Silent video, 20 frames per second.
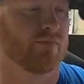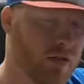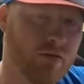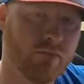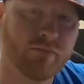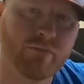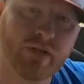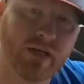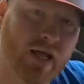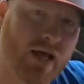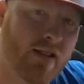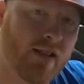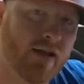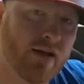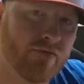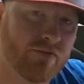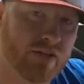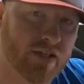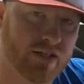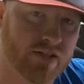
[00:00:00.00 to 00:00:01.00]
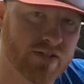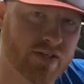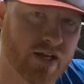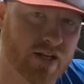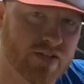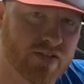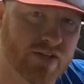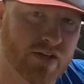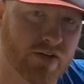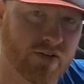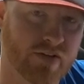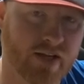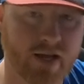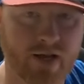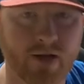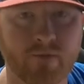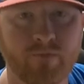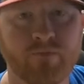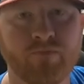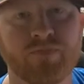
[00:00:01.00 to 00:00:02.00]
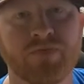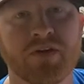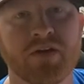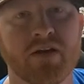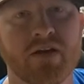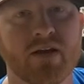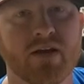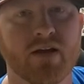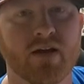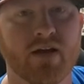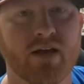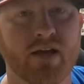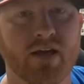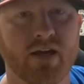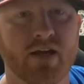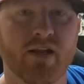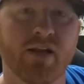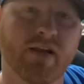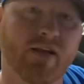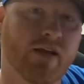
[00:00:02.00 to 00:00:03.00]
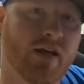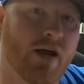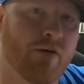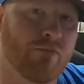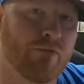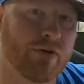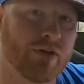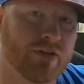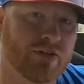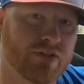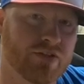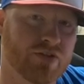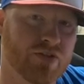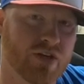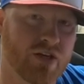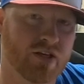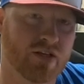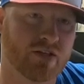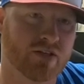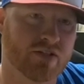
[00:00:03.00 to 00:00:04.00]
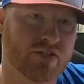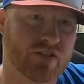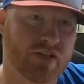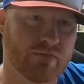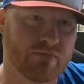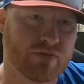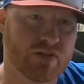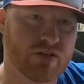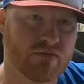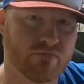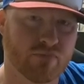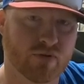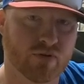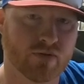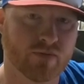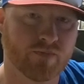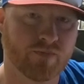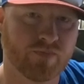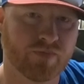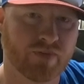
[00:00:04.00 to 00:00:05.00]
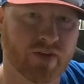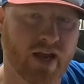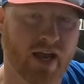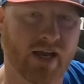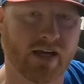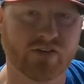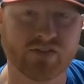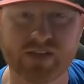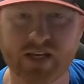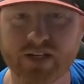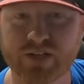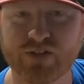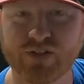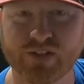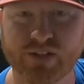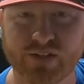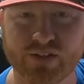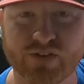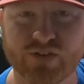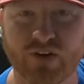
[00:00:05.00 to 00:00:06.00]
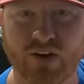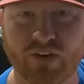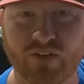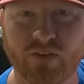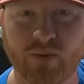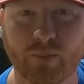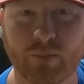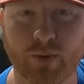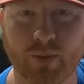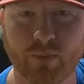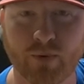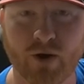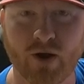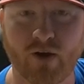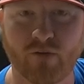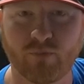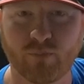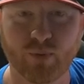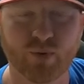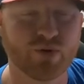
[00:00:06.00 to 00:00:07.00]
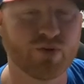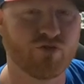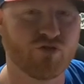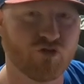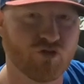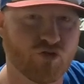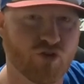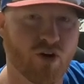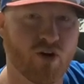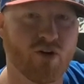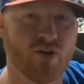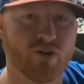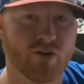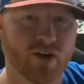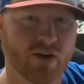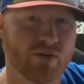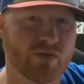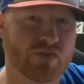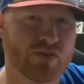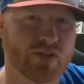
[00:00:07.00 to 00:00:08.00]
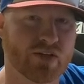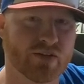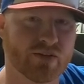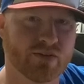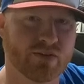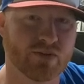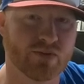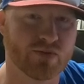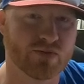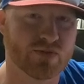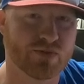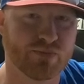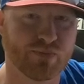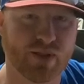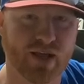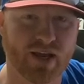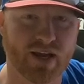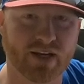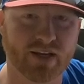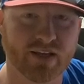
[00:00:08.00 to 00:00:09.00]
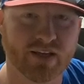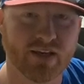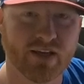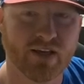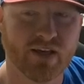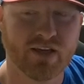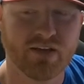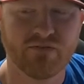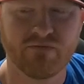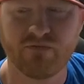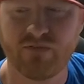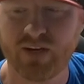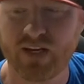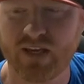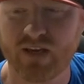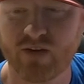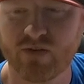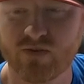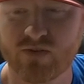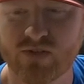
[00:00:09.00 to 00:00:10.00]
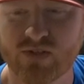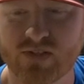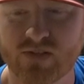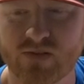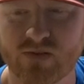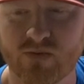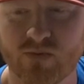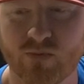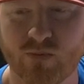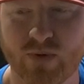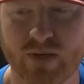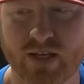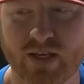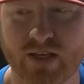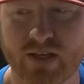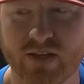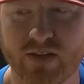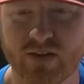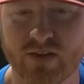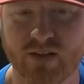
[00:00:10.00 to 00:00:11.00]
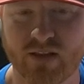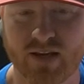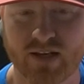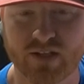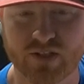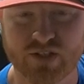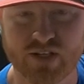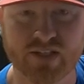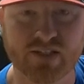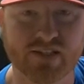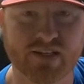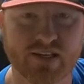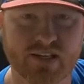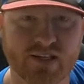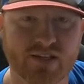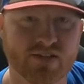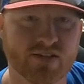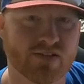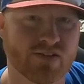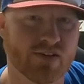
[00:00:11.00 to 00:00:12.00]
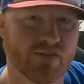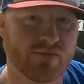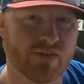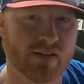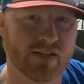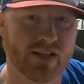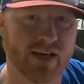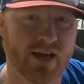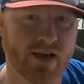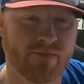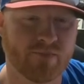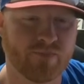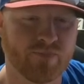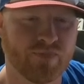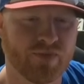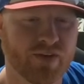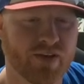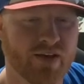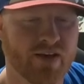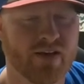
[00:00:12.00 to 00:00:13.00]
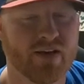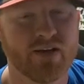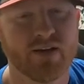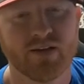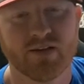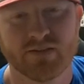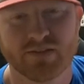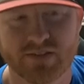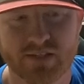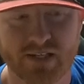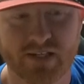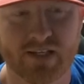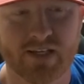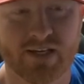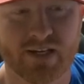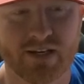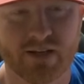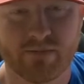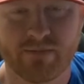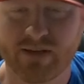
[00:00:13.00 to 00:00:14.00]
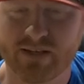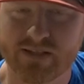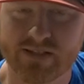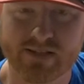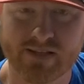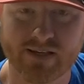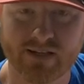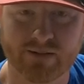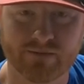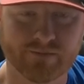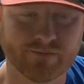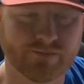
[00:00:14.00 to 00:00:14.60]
But now that everything's kind of settled down and I wanted to take September I was actually going to start September off pretty strong. I was going to do some like videos with like jet skis and stuff like that. Then they ended up getting sick.